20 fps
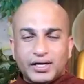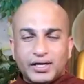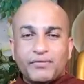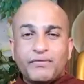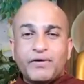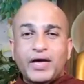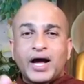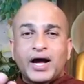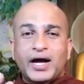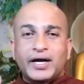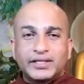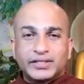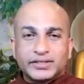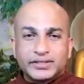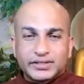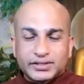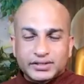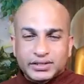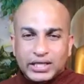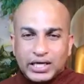awareness
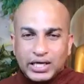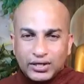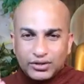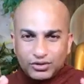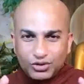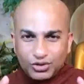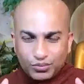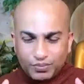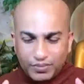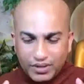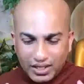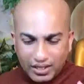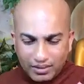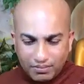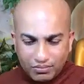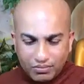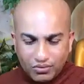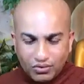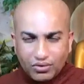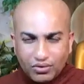you become
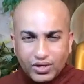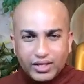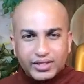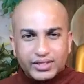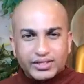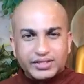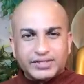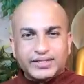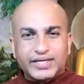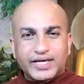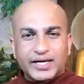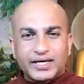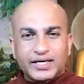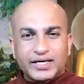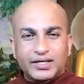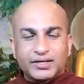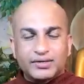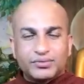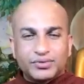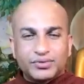more
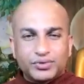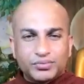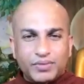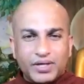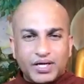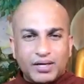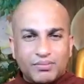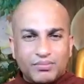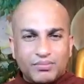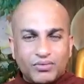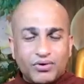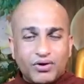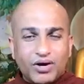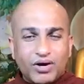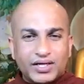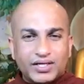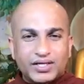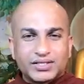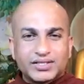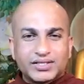understanding you become more
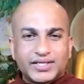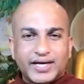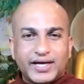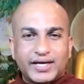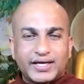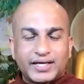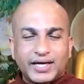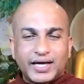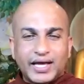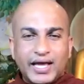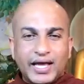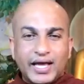understanding